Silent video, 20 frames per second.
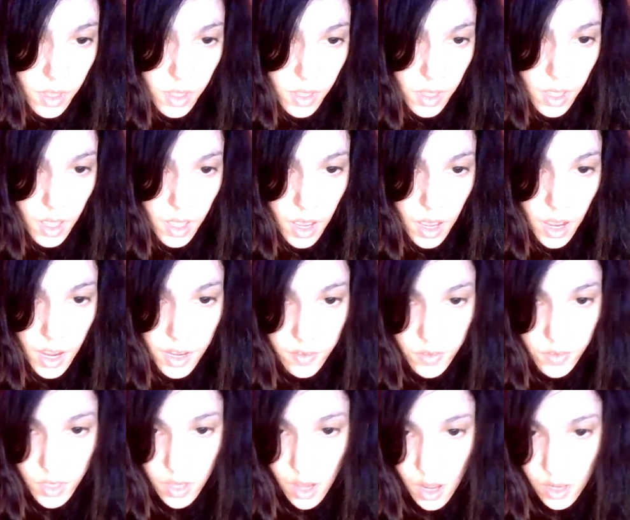more.
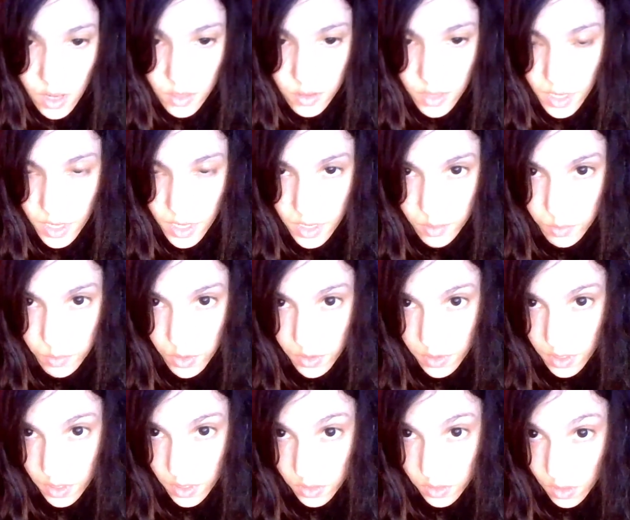
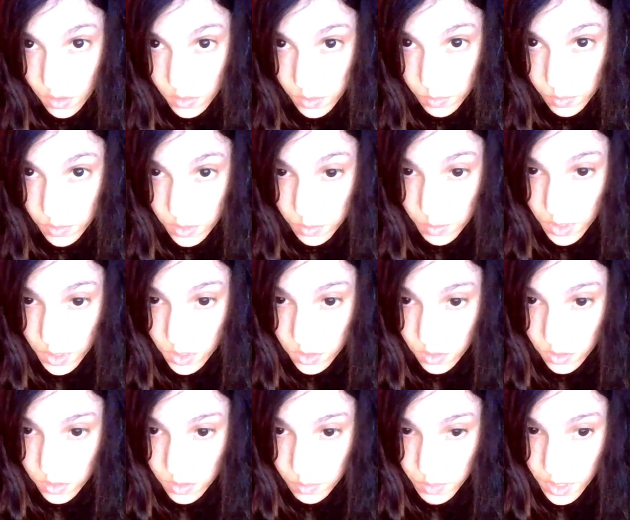I have a colored
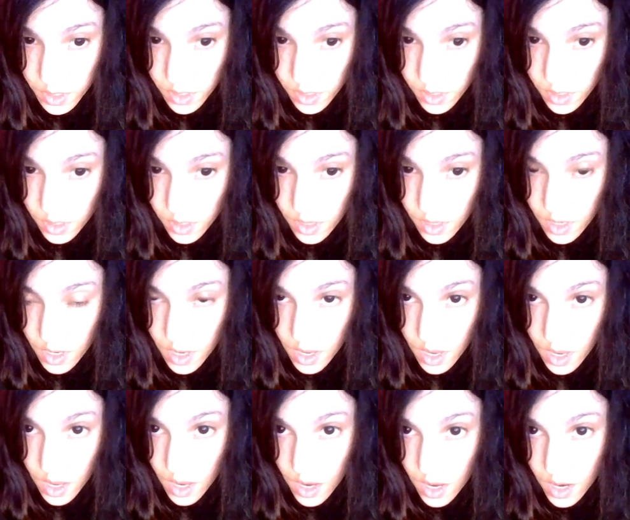animal that has always been
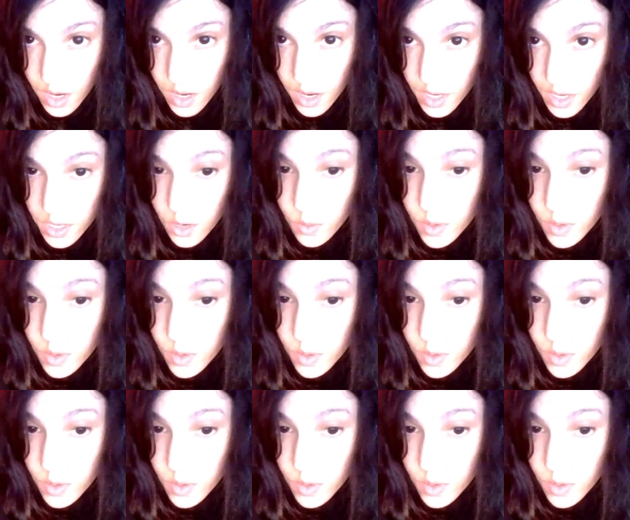special to me,